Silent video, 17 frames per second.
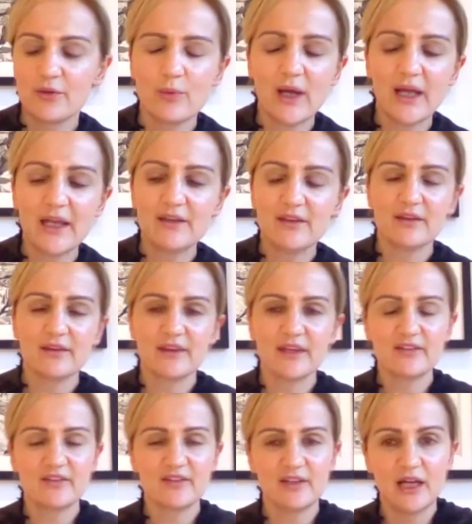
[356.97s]
way that
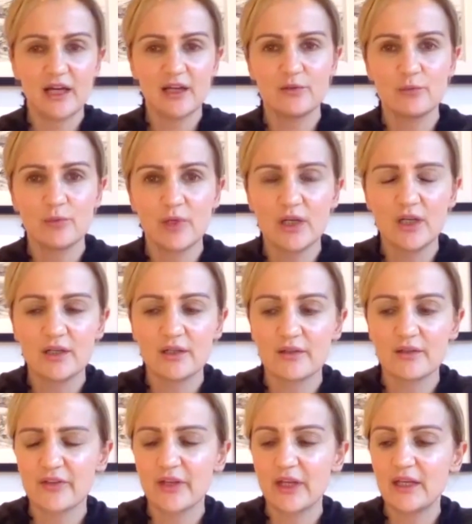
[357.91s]
this light
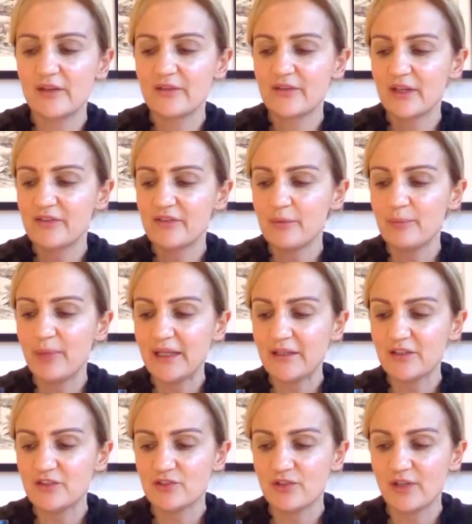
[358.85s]
works is as it
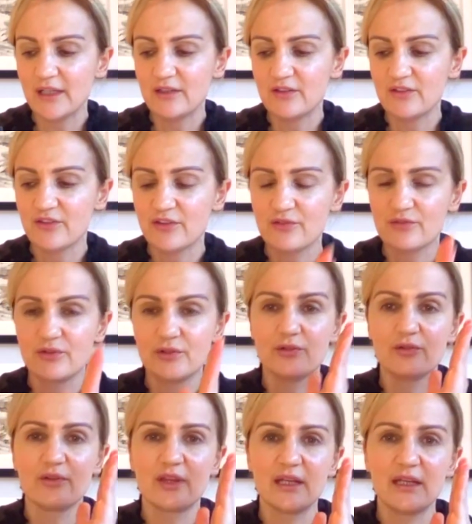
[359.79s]
penetrates
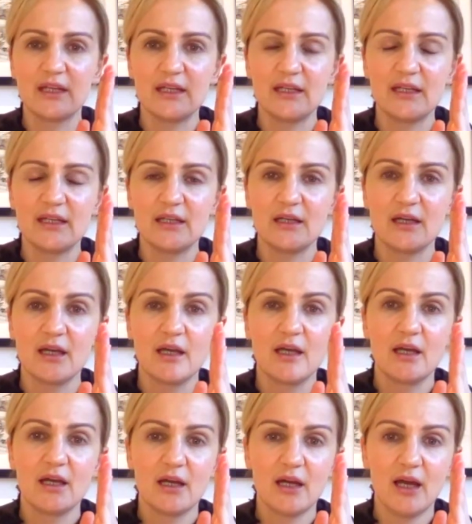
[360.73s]
through the
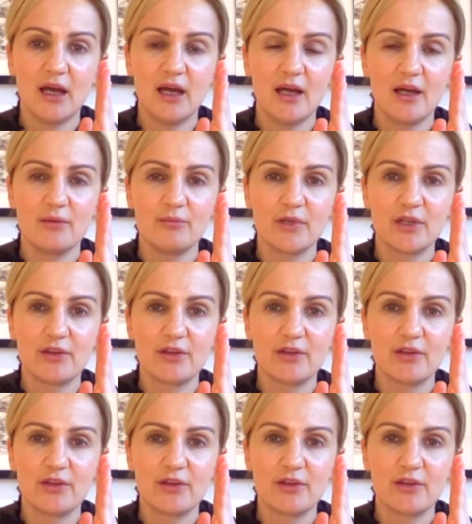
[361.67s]
um,